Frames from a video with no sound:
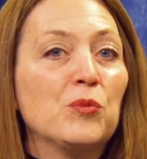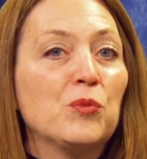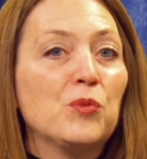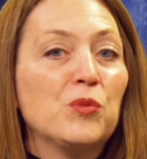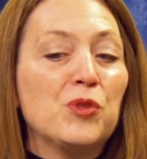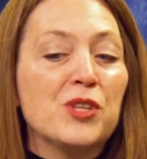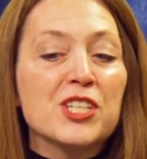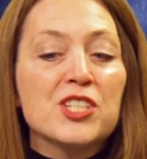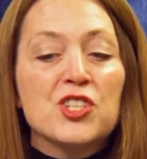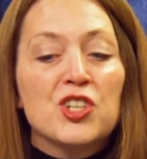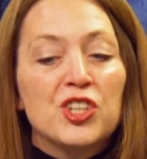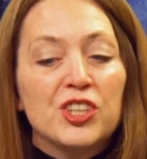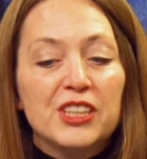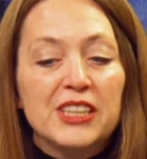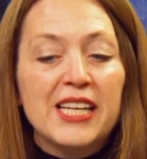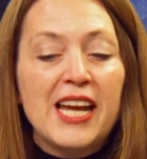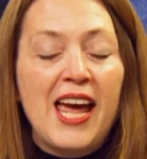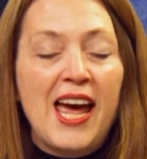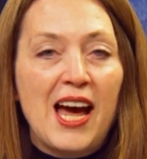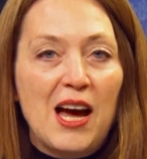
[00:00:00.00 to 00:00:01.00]
this
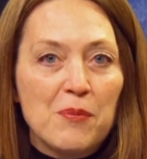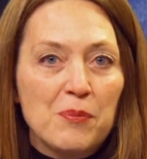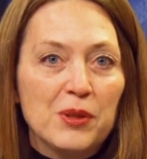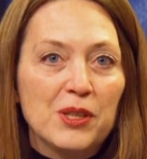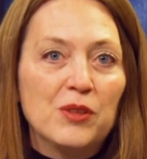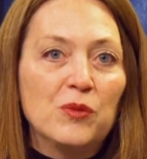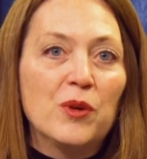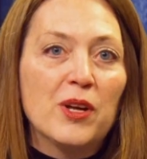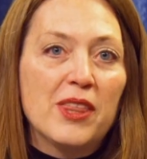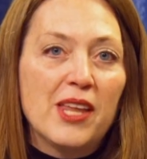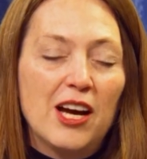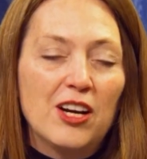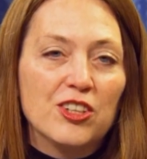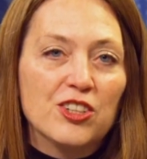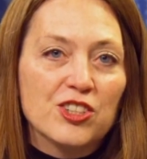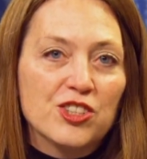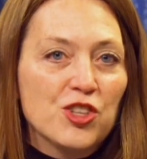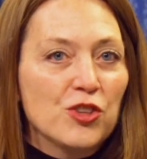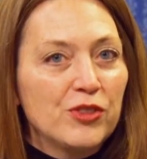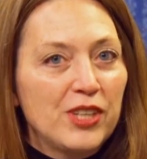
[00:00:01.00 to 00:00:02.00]
couldn't happen without
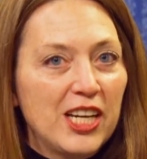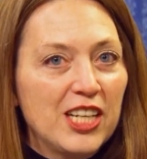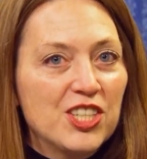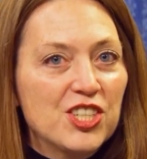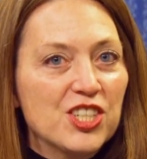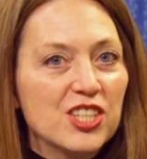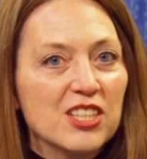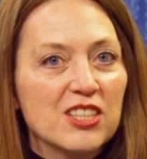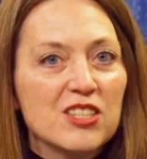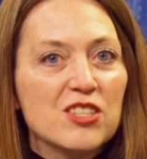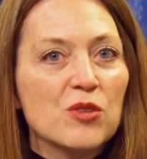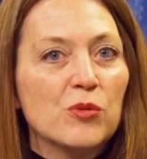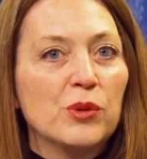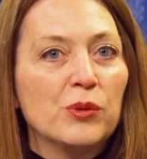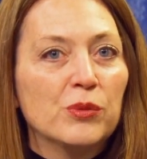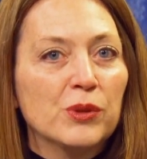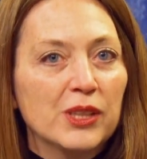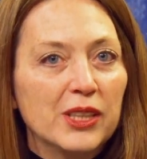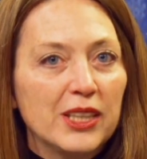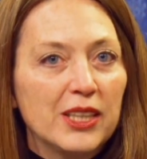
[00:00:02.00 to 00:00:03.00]
your donation, so we
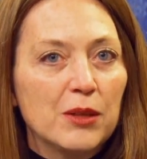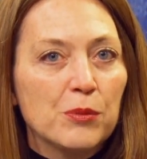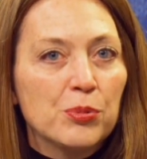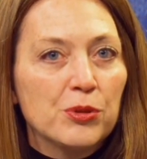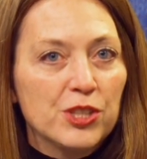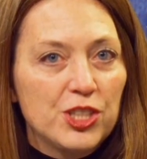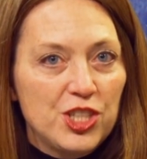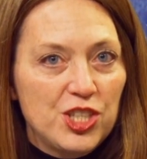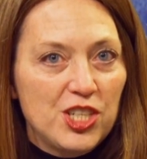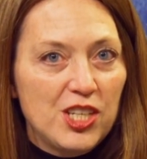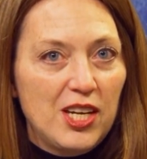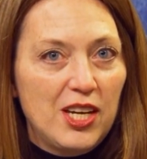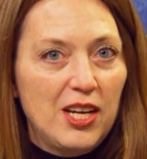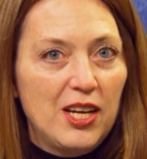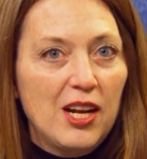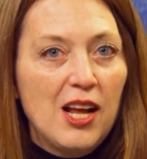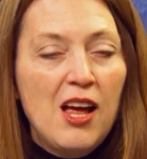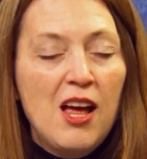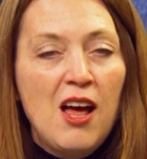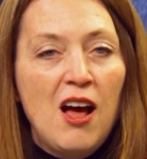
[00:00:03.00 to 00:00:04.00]
really
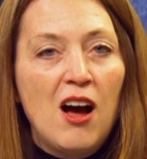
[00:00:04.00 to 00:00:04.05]
appreciate